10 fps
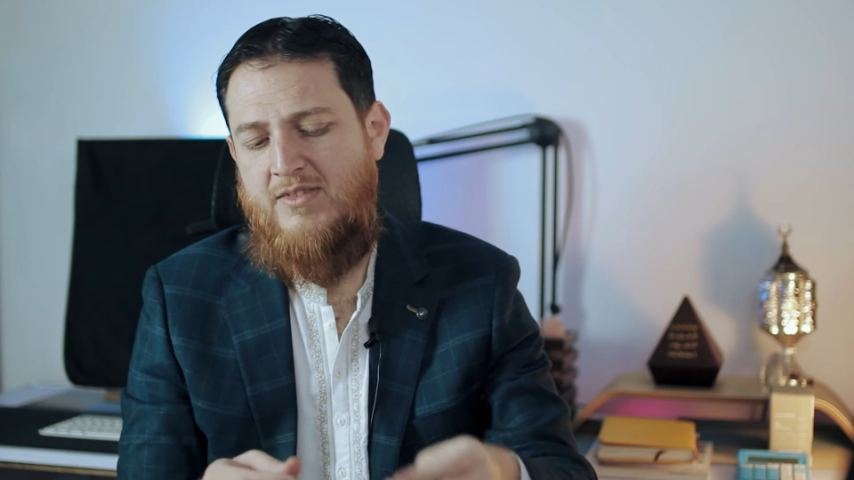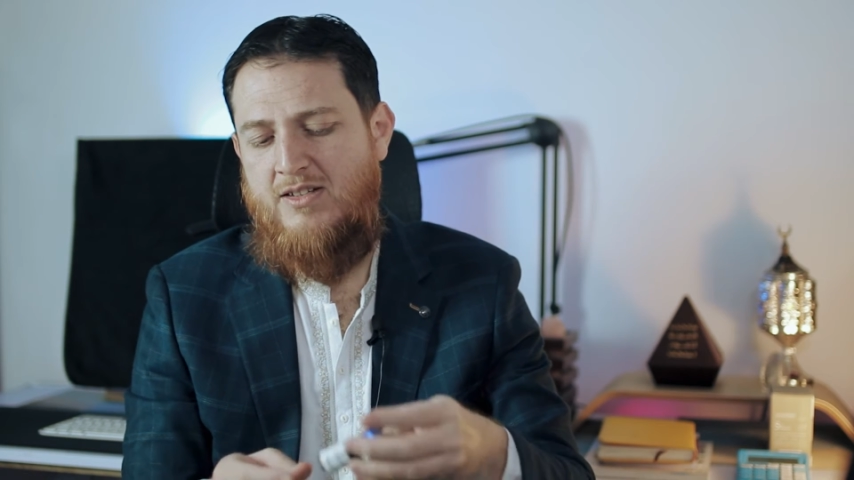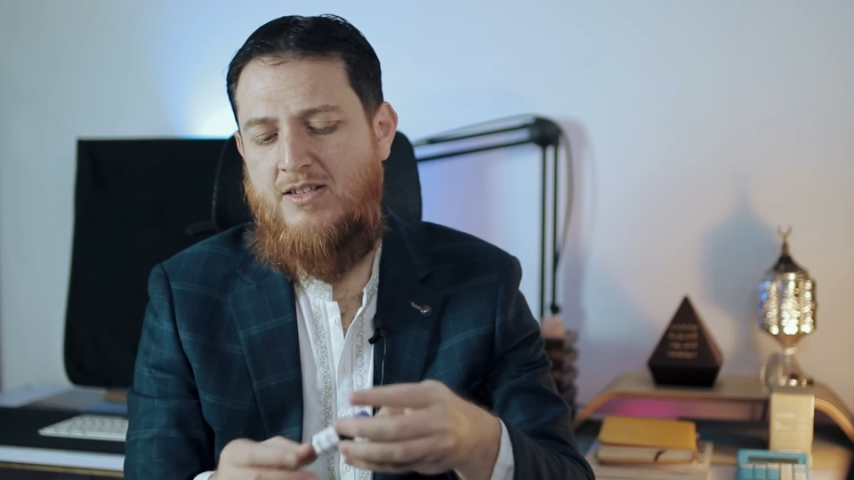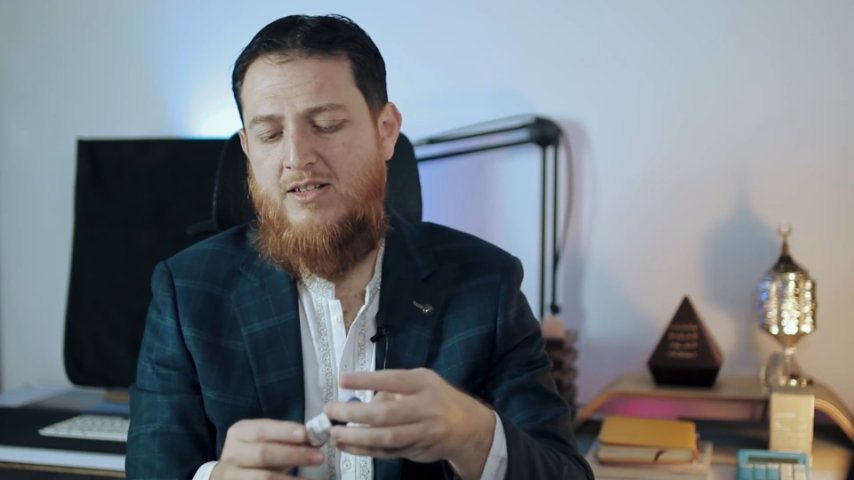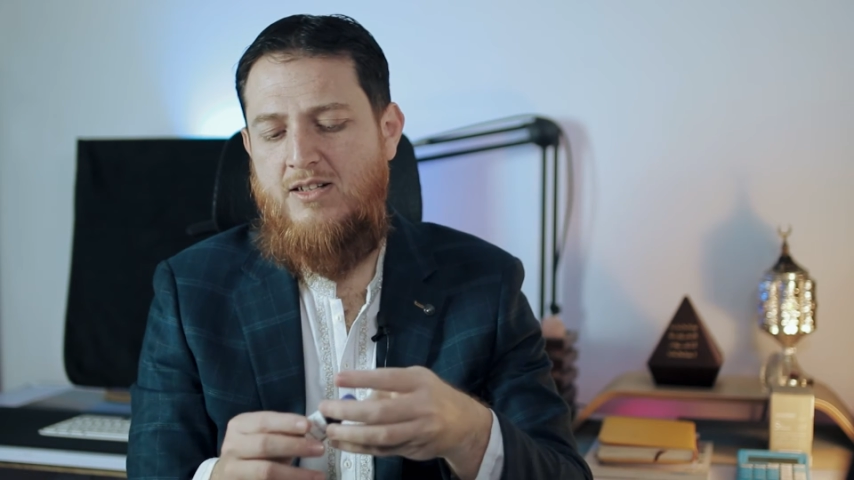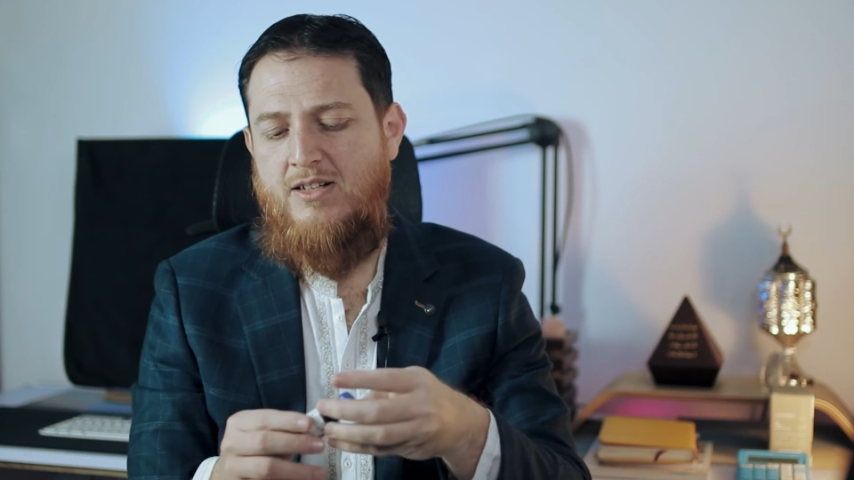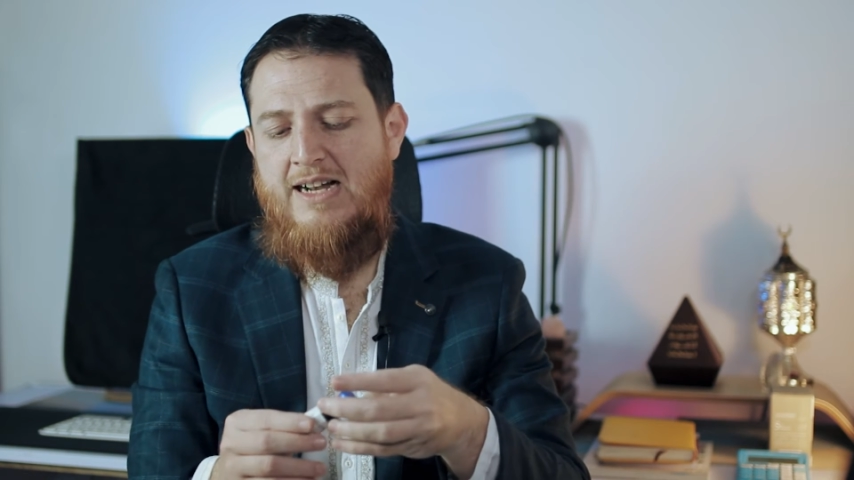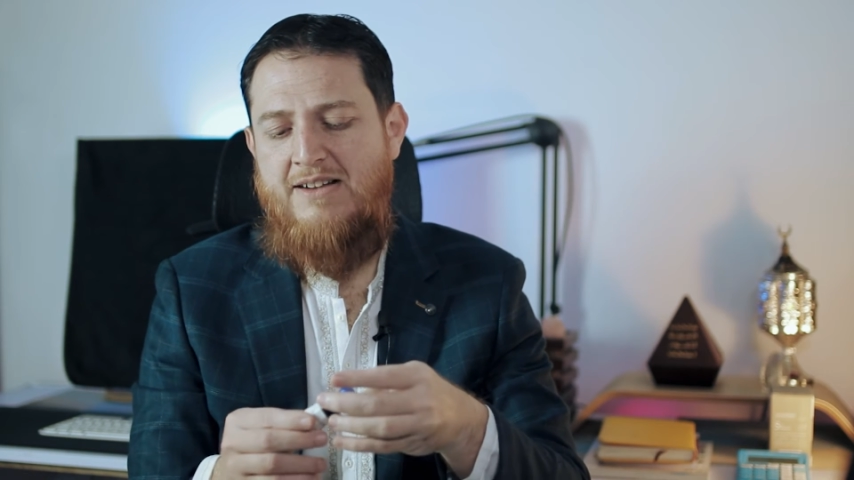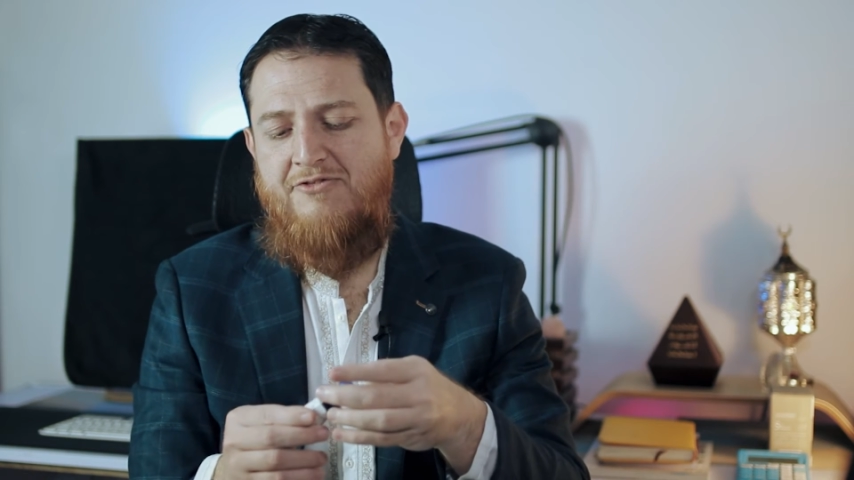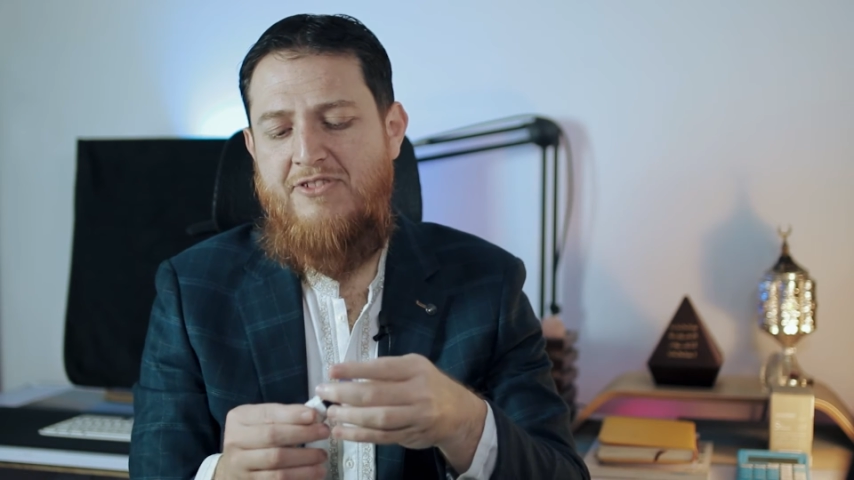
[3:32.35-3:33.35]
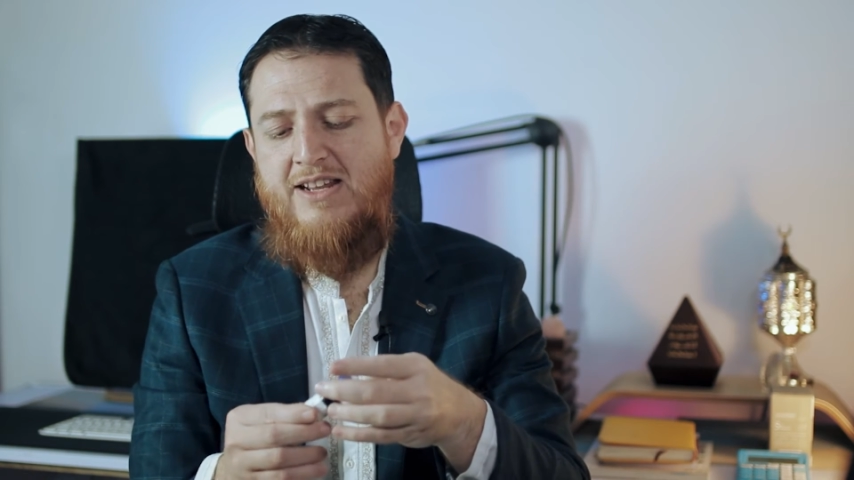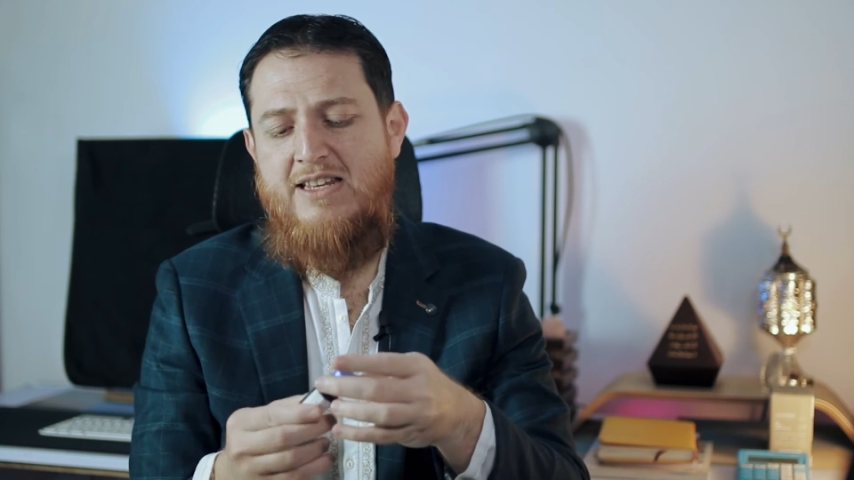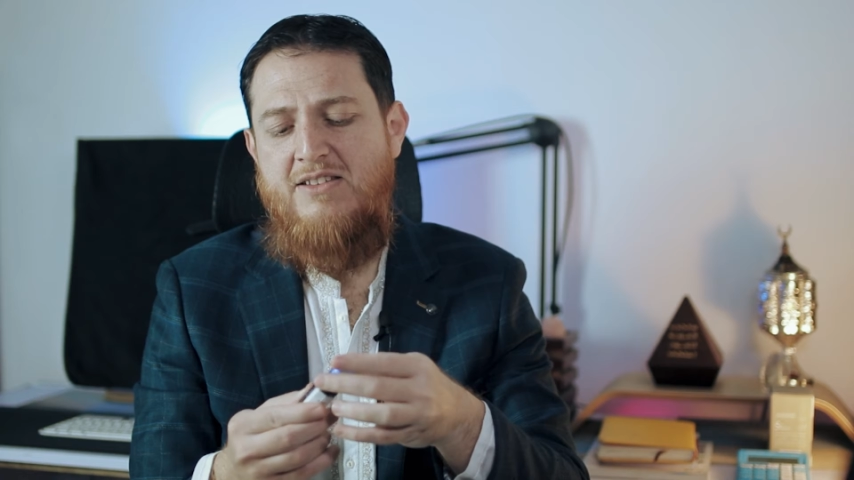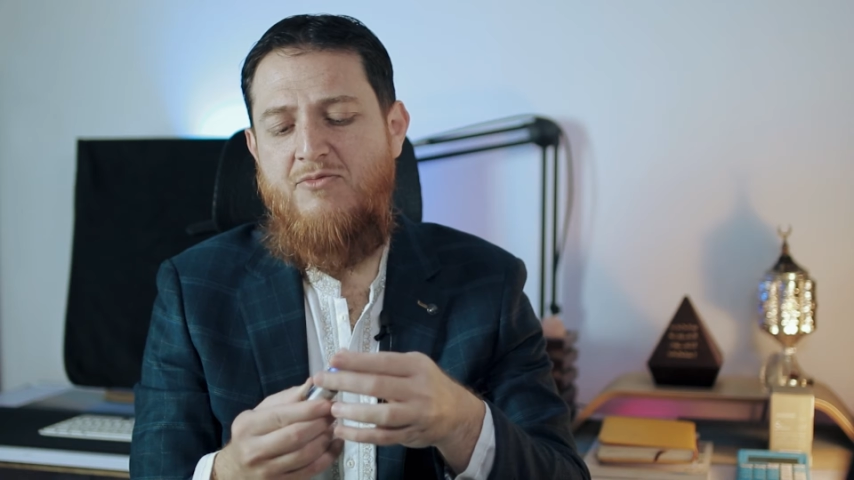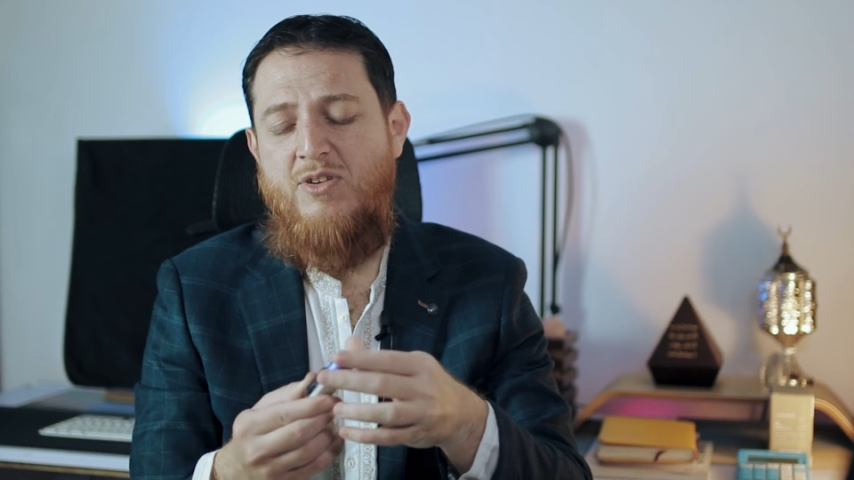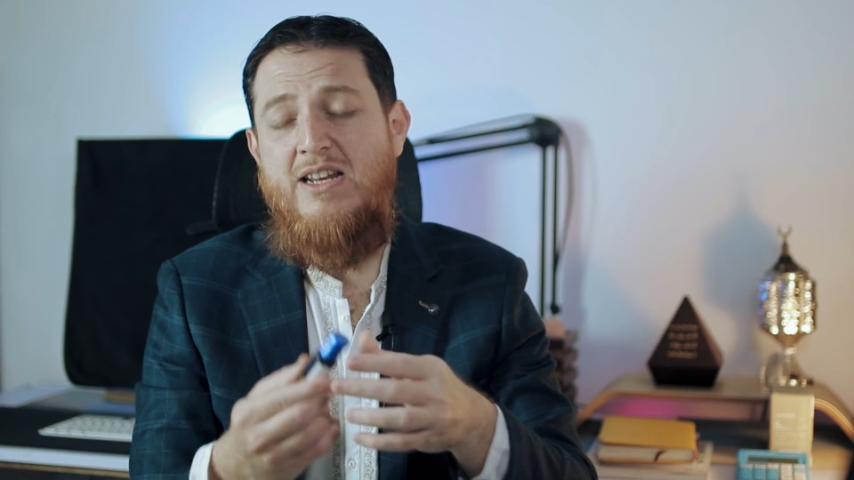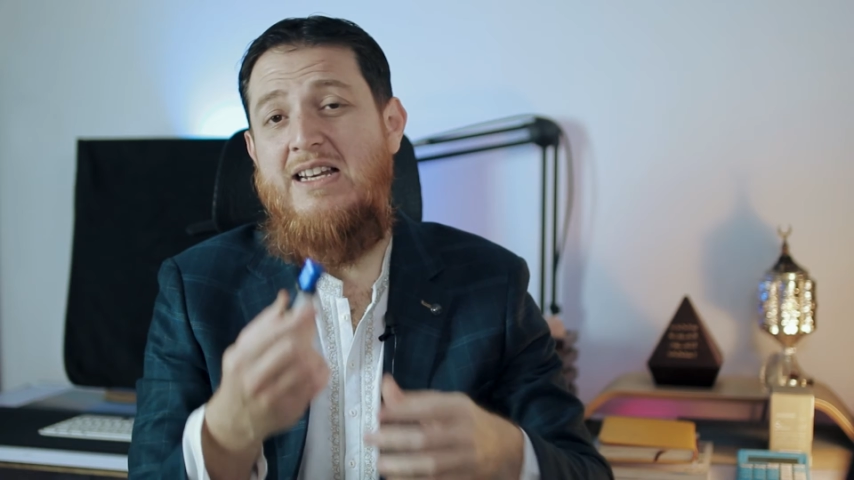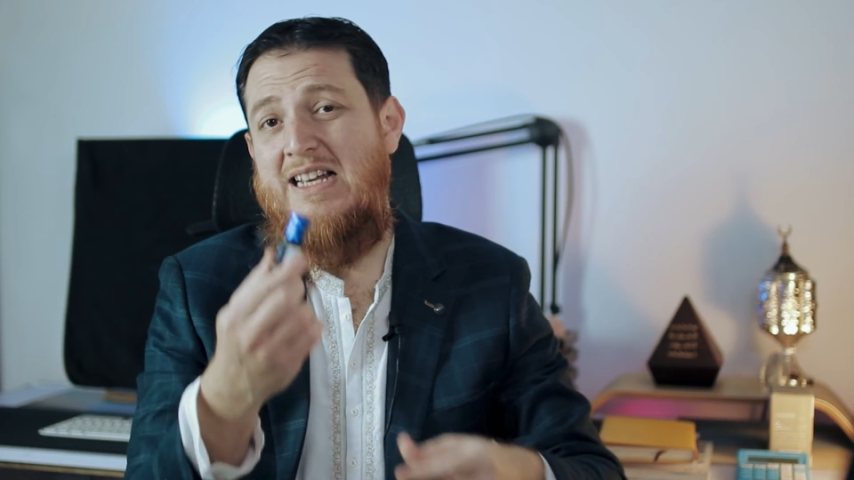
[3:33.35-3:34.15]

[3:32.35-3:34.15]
and very